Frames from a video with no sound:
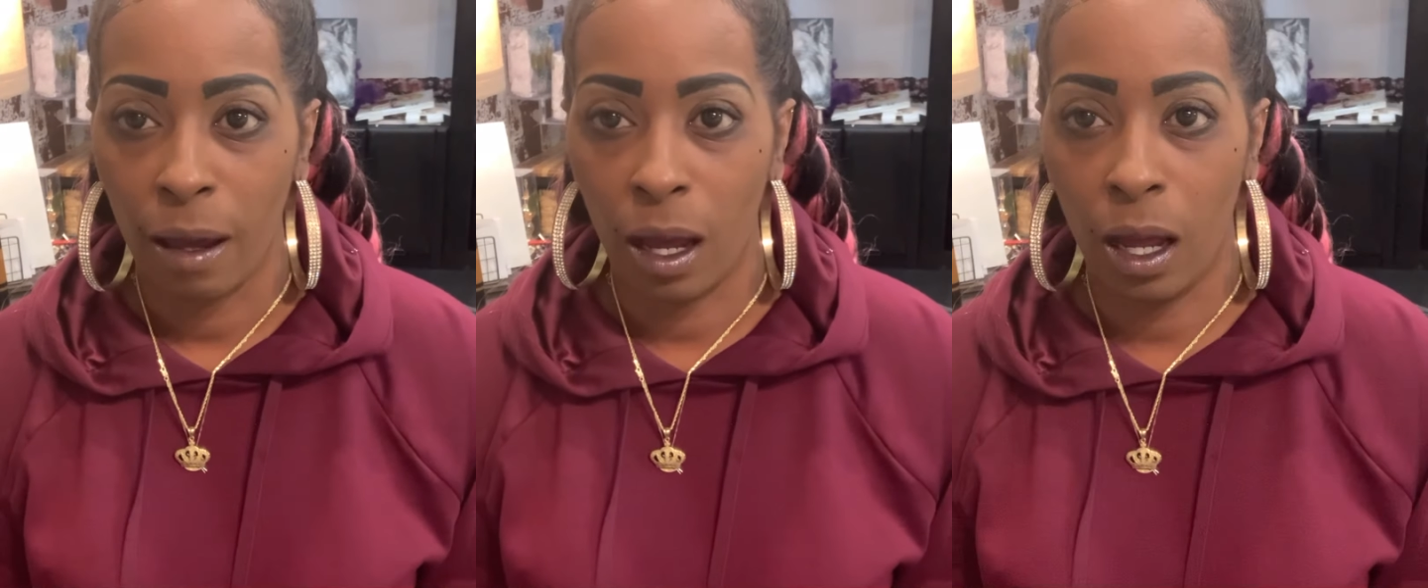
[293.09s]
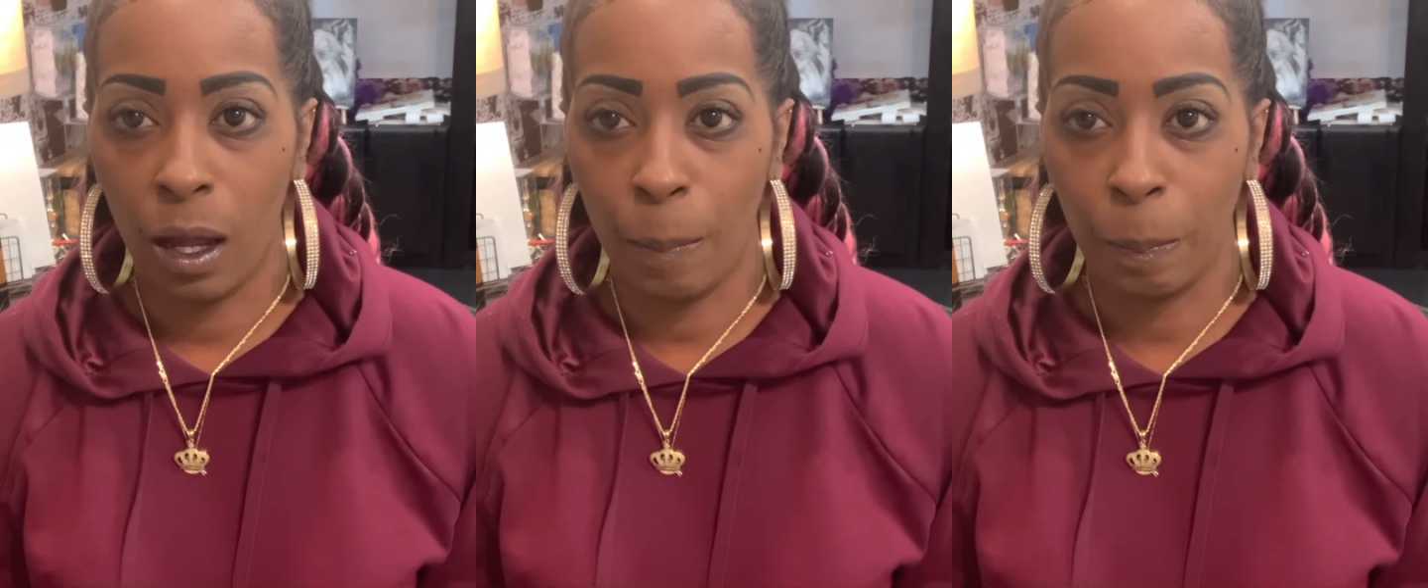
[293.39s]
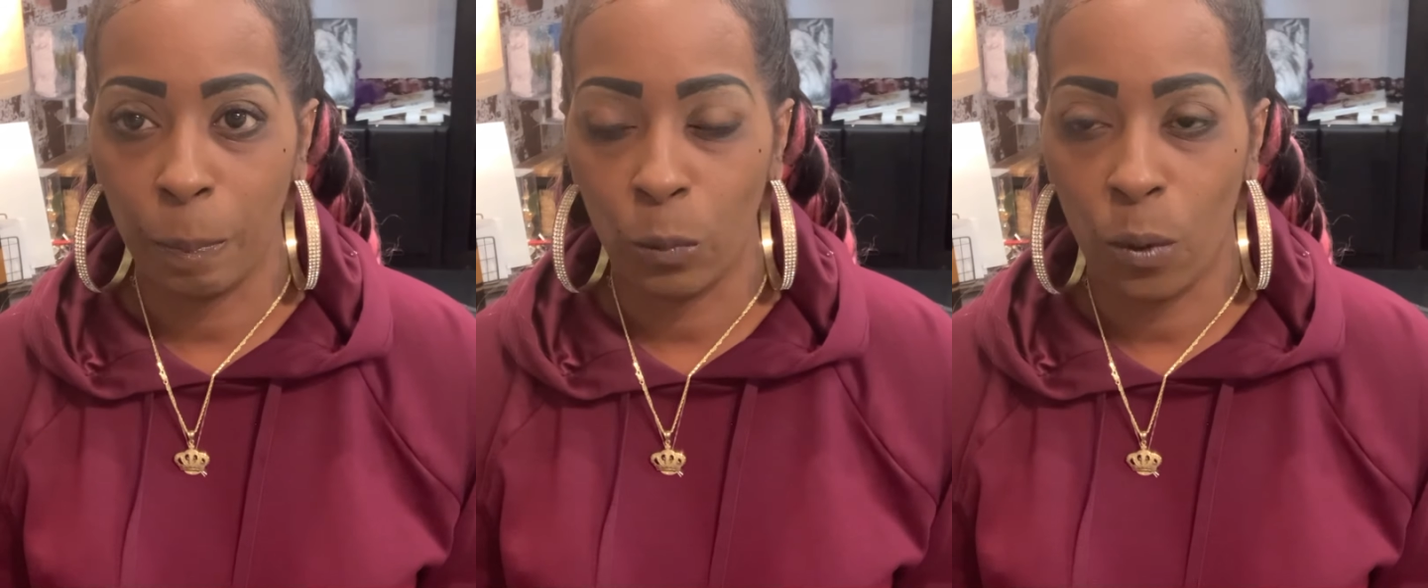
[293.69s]

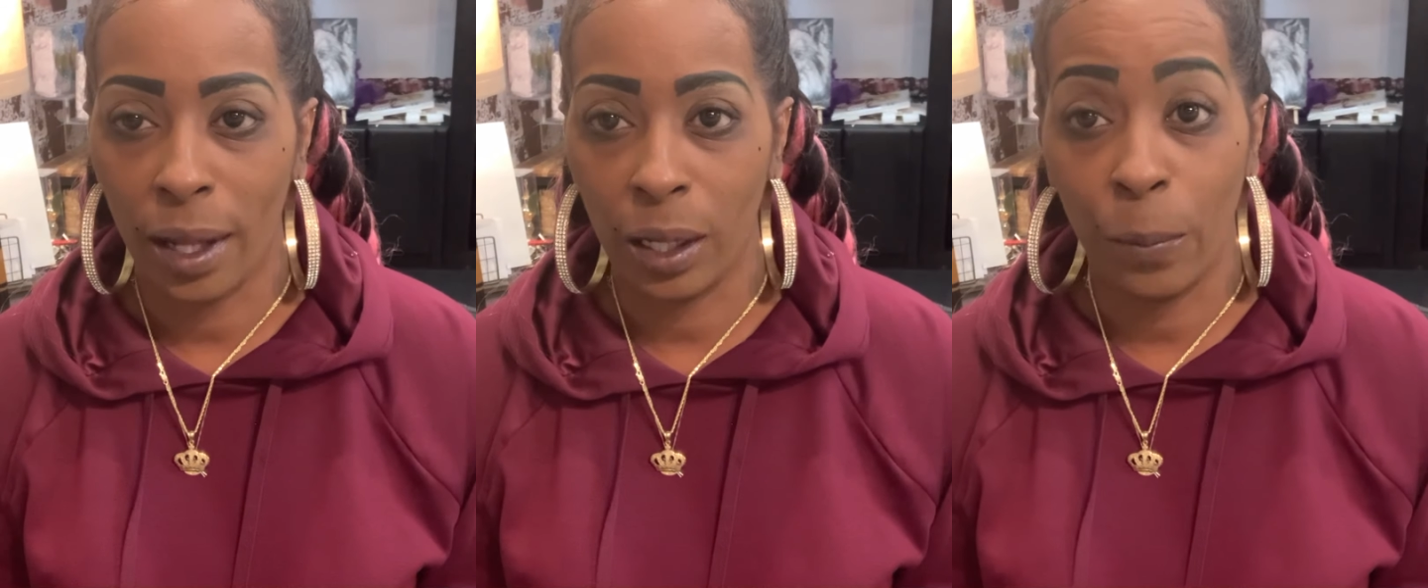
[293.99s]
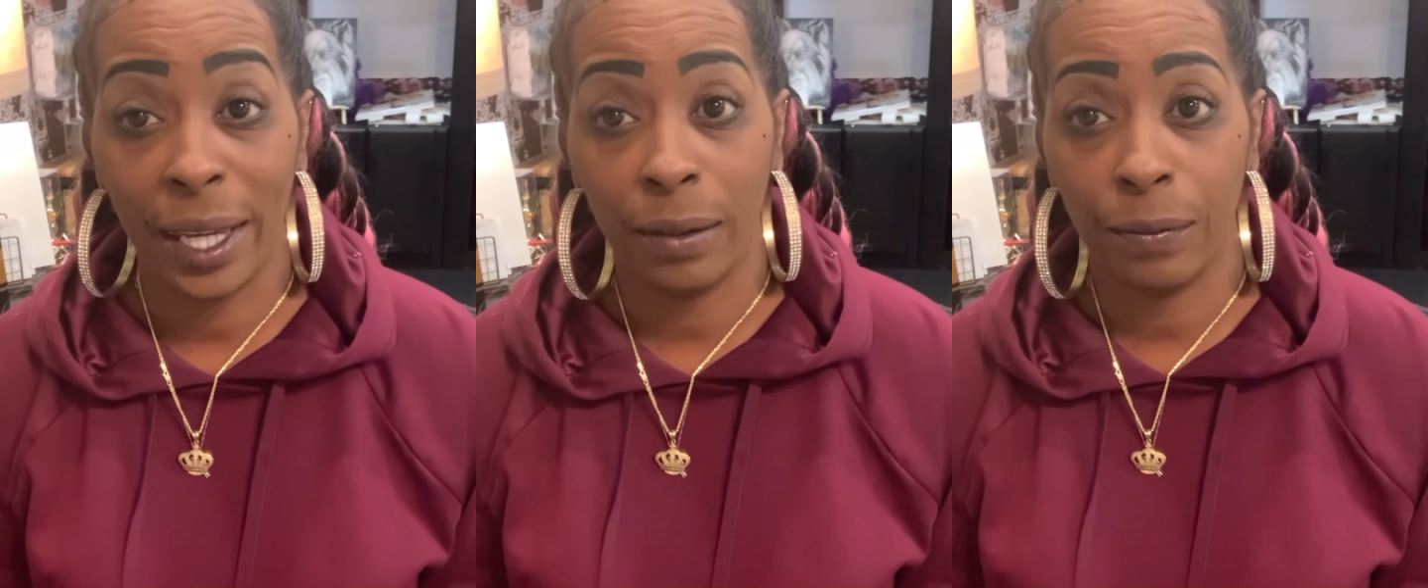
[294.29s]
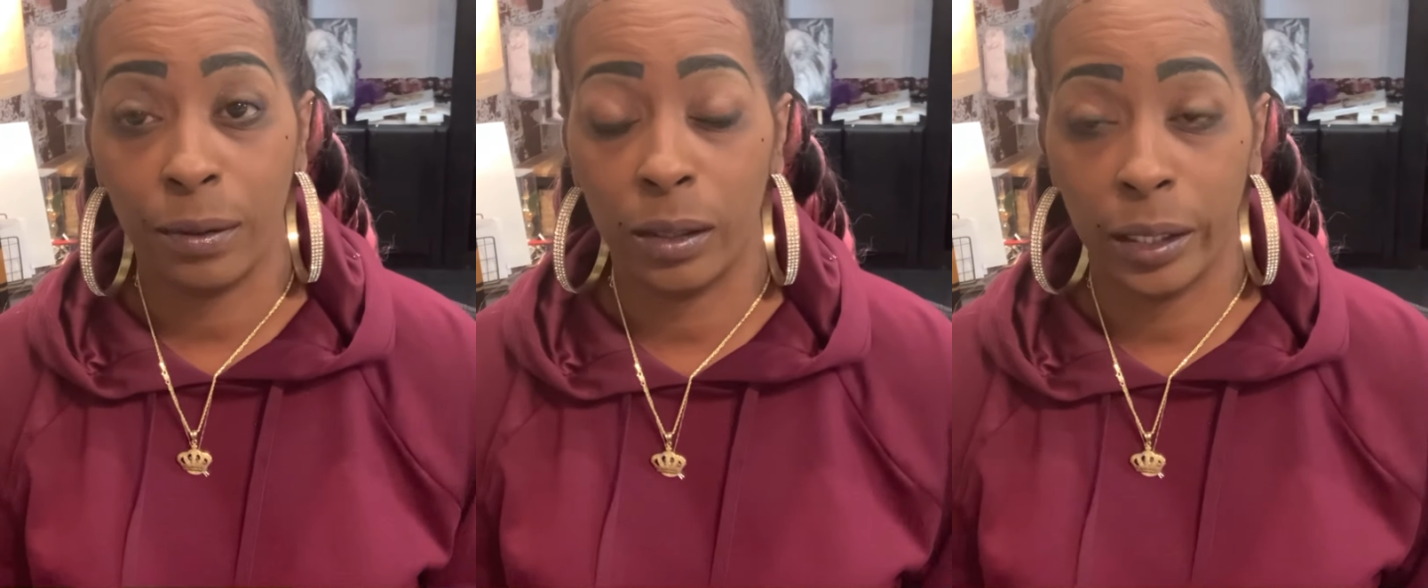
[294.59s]
um, while I wait
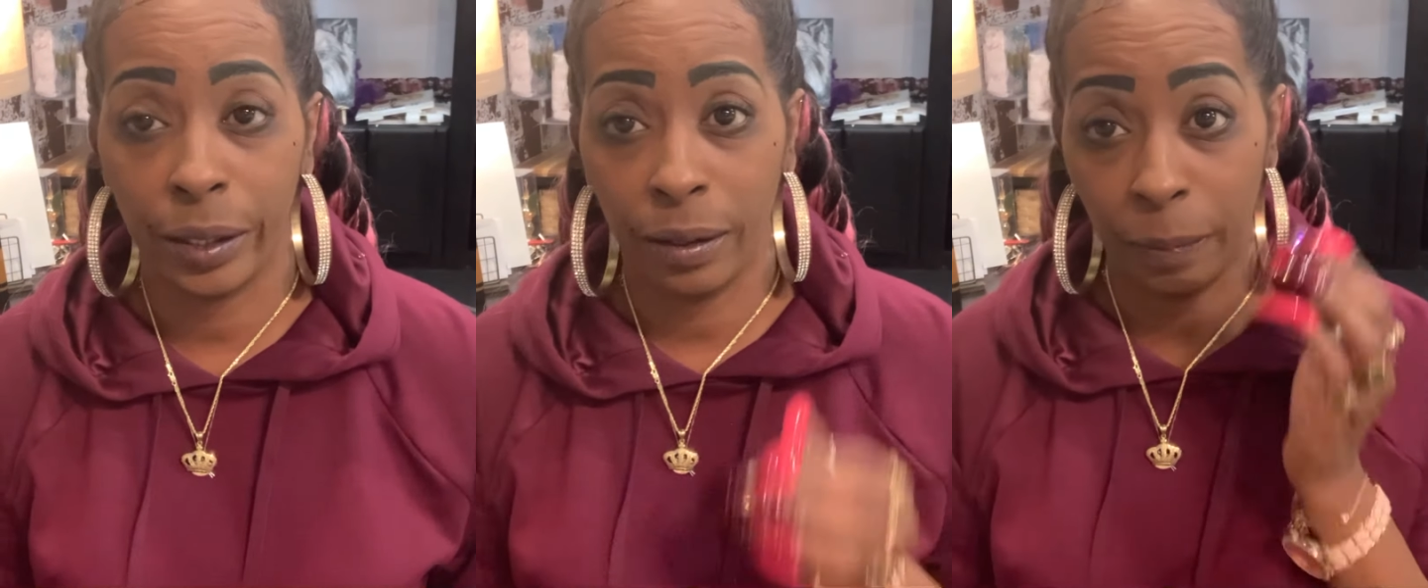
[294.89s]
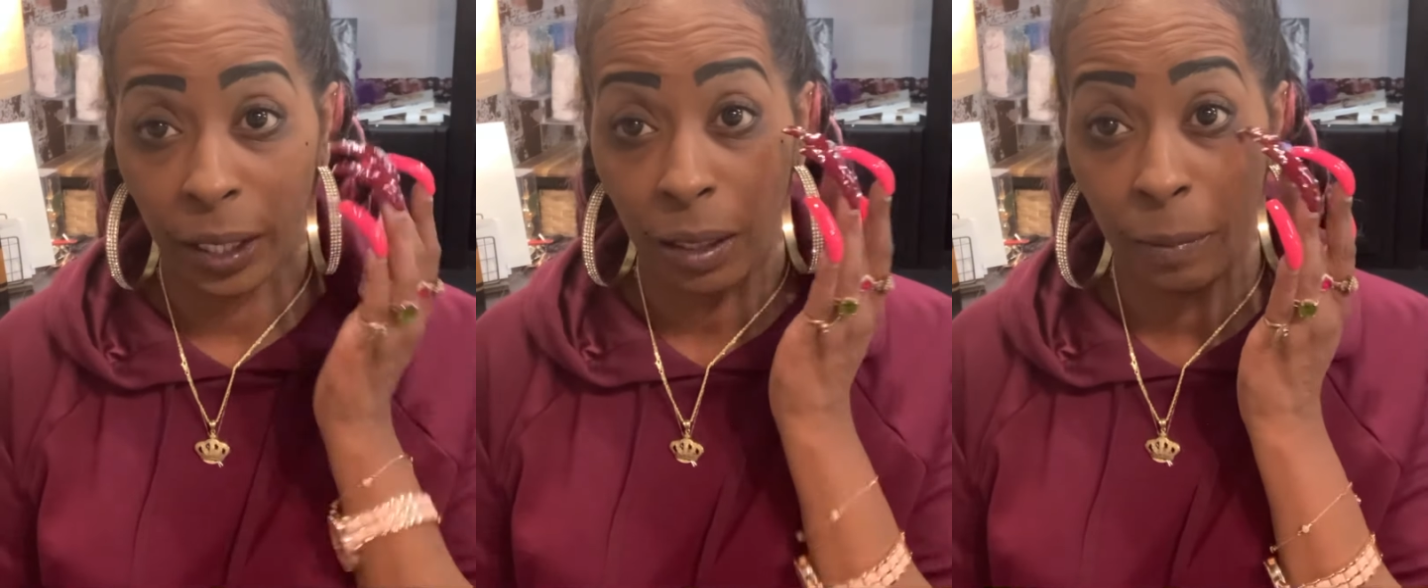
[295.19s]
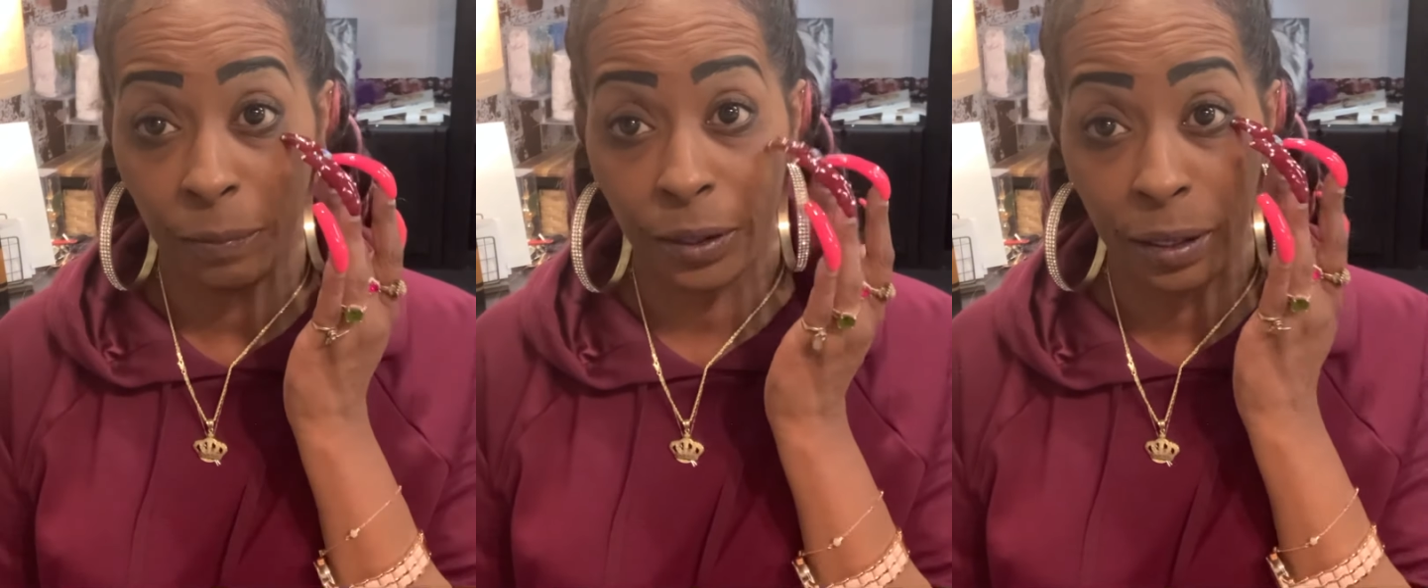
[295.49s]
for them to
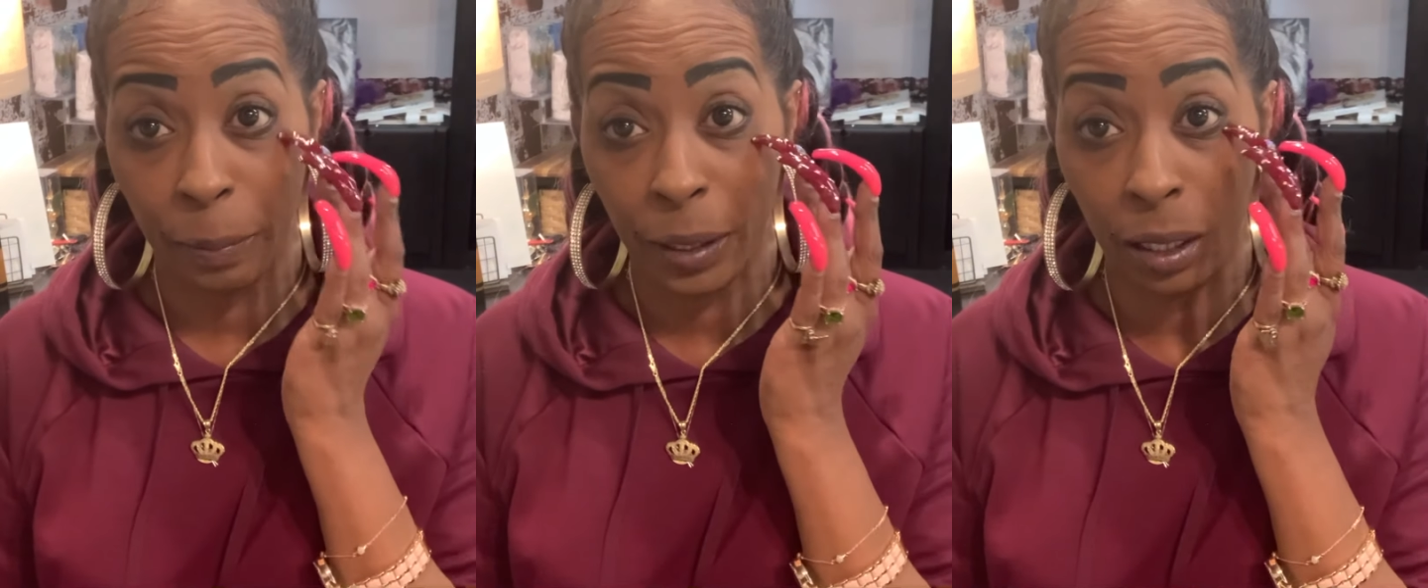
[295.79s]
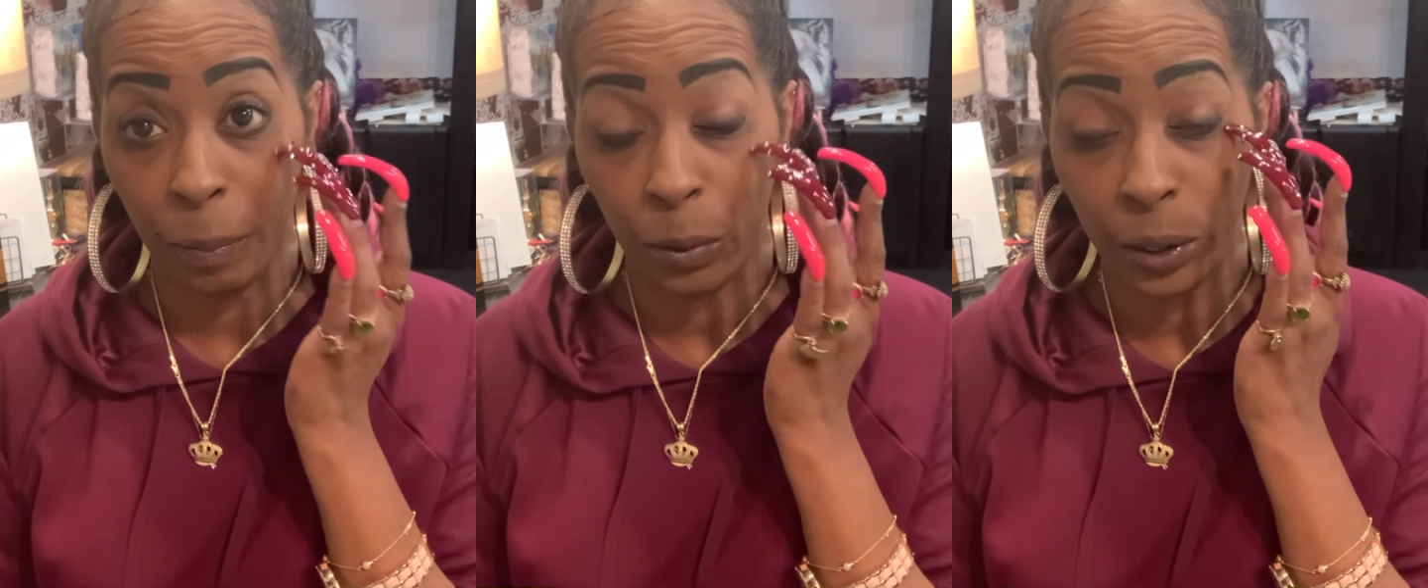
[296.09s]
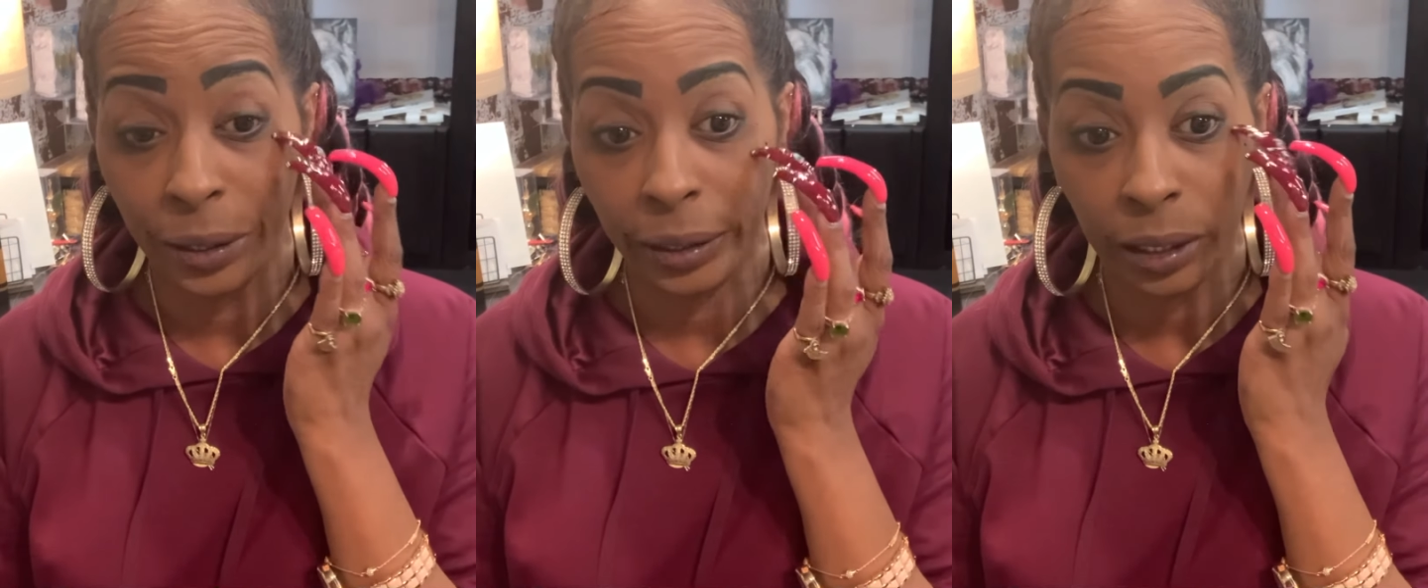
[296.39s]
come for their pickup
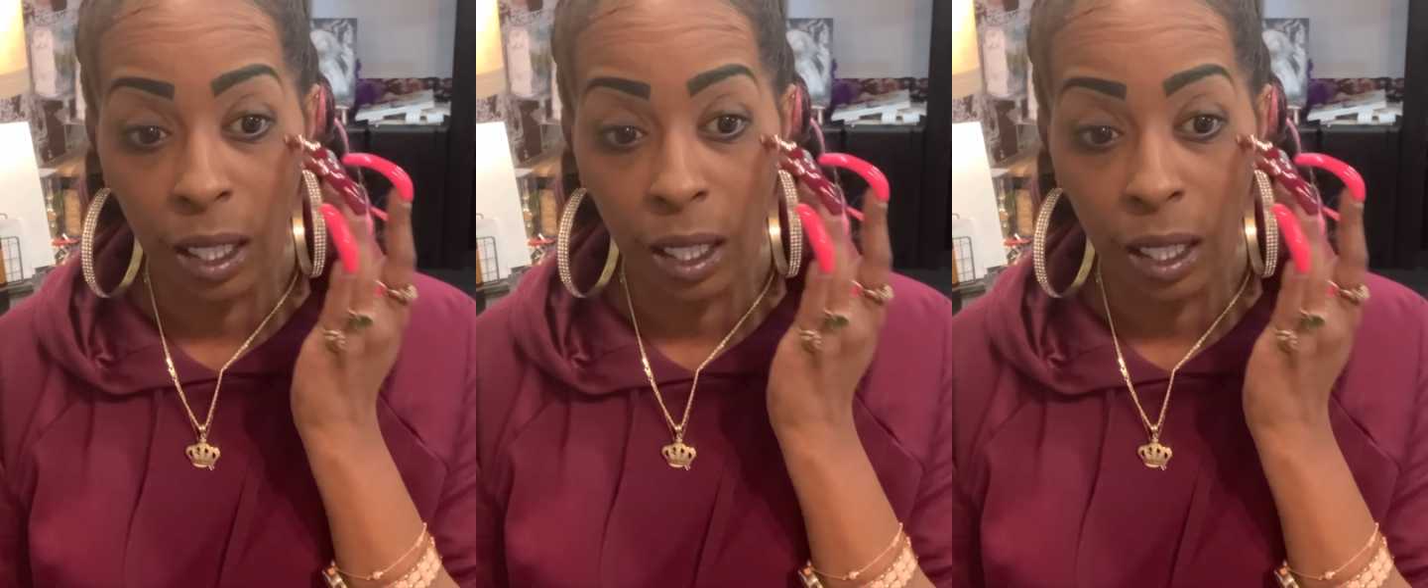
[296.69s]
orders.